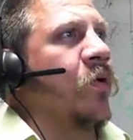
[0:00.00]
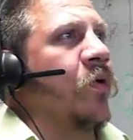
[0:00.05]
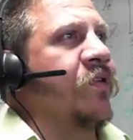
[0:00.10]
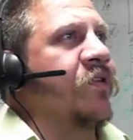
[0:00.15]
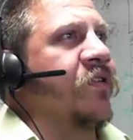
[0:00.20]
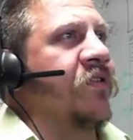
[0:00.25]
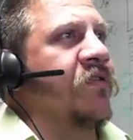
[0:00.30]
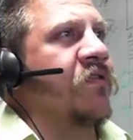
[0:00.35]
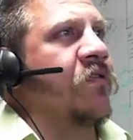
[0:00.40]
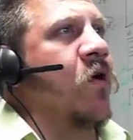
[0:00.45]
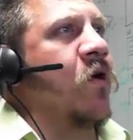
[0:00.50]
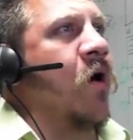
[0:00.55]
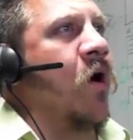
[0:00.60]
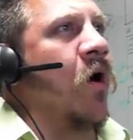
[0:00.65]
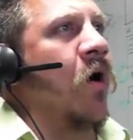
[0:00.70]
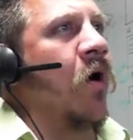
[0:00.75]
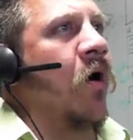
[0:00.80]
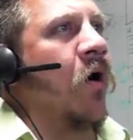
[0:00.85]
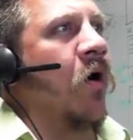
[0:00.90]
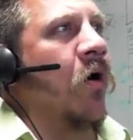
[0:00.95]
we just
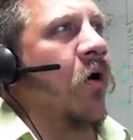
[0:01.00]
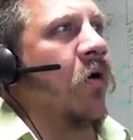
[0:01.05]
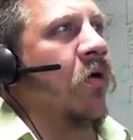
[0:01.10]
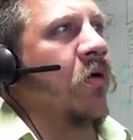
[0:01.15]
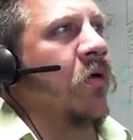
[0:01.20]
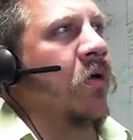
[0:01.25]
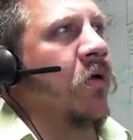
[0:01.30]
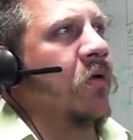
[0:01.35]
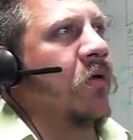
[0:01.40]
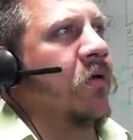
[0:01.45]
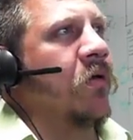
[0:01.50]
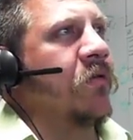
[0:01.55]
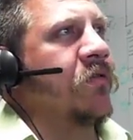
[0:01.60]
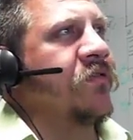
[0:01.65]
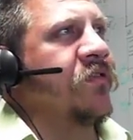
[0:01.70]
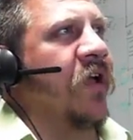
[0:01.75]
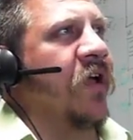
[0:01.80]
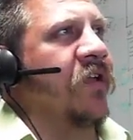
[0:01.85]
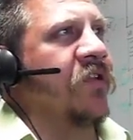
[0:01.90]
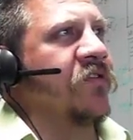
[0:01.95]
call
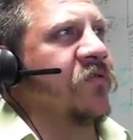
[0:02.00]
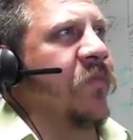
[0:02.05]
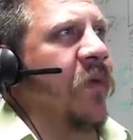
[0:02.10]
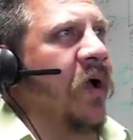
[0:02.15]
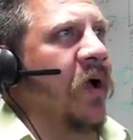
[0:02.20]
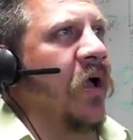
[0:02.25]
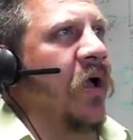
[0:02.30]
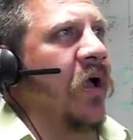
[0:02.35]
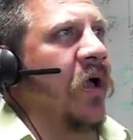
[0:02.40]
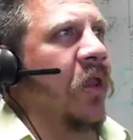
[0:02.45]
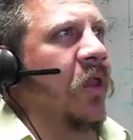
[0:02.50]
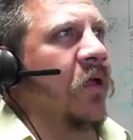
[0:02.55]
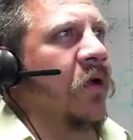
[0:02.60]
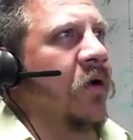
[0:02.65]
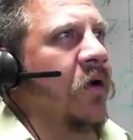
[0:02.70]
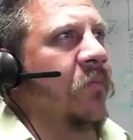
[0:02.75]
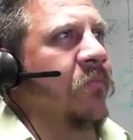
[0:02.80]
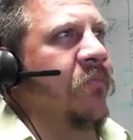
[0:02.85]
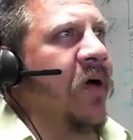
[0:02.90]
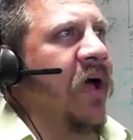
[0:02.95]
change my color
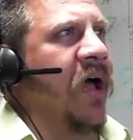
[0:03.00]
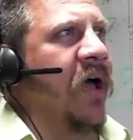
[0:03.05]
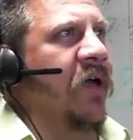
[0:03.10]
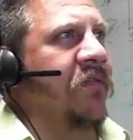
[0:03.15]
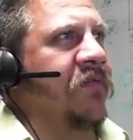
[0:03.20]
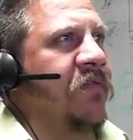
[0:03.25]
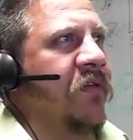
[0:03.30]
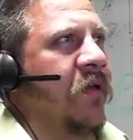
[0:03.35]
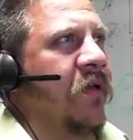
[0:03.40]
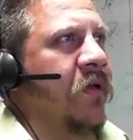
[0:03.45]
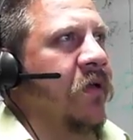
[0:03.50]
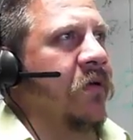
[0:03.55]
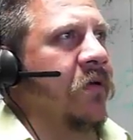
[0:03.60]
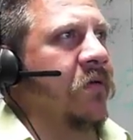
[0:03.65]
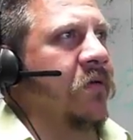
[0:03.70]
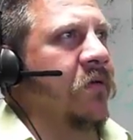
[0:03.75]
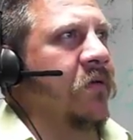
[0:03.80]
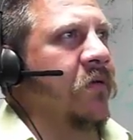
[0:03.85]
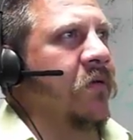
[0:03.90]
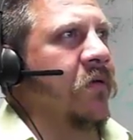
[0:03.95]
and pass
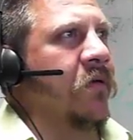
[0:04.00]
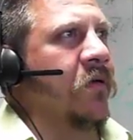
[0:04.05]
in